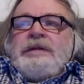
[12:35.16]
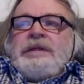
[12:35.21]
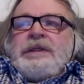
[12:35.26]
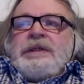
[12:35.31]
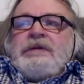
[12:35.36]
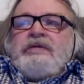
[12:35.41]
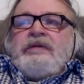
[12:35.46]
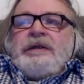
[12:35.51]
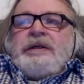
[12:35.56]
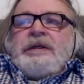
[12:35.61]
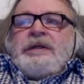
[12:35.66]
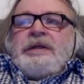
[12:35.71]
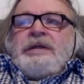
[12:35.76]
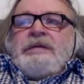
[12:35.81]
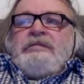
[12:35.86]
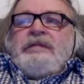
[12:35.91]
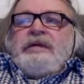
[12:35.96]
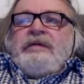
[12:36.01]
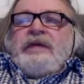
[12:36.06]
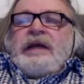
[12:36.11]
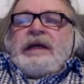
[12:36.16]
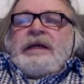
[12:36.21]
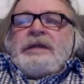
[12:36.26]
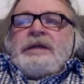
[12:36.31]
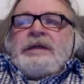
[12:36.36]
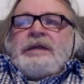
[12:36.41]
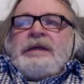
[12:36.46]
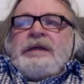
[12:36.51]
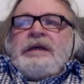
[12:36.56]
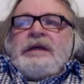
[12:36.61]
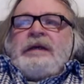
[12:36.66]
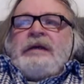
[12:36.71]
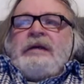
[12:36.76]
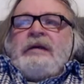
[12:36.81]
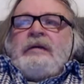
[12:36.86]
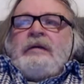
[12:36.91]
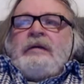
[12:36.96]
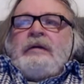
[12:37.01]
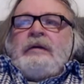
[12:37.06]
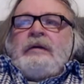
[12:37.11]
discredited
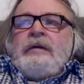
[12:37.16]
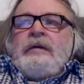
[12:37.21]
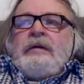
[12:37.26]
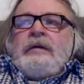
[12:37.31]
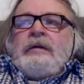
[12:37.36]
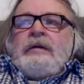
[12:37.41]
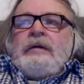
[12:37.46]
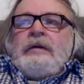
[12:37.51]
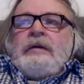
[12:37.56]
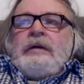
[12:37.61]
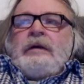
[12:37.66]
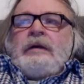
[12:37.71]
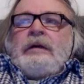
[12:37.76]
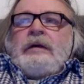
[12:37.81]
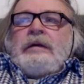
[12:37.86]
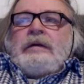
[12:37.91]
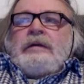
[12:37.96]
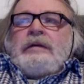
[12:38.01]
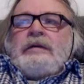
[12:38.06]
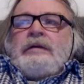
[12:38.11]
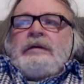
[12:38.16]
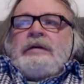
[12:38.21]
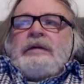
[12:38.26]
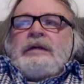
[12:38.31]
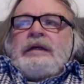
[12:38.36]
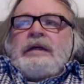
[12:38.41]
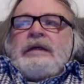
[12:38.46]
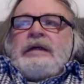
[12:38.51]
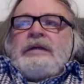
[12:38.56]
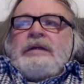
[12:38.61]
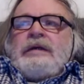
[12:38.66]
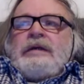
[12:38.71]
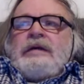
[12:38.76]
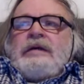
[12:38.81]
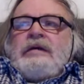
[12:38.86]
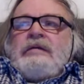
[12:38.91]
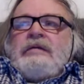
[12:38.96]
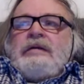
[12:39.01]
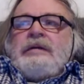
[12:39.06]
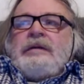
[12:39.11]
Blavatsky and had
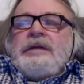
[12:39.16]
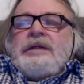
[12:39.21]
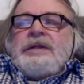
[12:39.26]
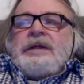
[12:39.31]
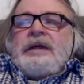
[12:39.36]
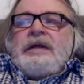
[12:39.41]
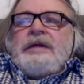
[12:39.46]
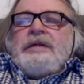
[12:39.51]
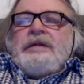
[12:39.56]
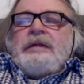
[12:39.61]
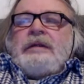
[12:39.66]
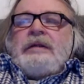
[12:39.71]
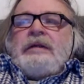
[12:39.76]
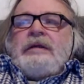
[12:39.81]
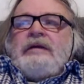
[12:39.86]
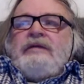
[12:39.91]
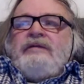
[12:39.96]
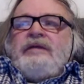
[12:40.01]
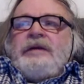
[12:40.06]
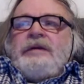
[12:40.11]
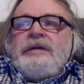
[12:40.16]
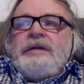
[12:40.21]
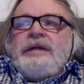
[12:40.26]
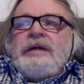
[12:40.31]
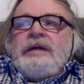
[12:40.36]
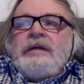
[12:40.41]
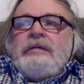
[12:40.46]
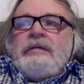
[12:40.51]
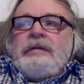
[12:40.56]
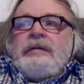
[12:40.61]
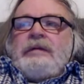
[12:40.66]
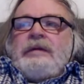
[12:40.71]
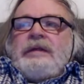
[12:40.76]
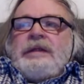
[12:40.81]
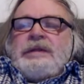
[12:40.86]
her decide to leave India.